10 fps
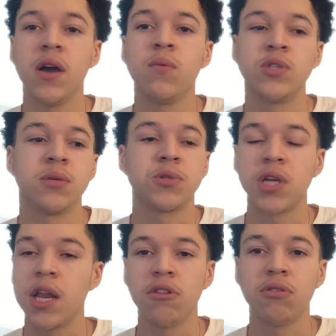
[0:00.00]
We'll jump straight
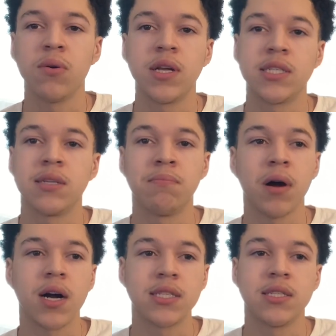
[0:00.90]
into it, just
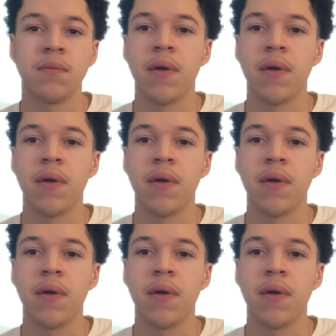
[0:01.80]
unbox them.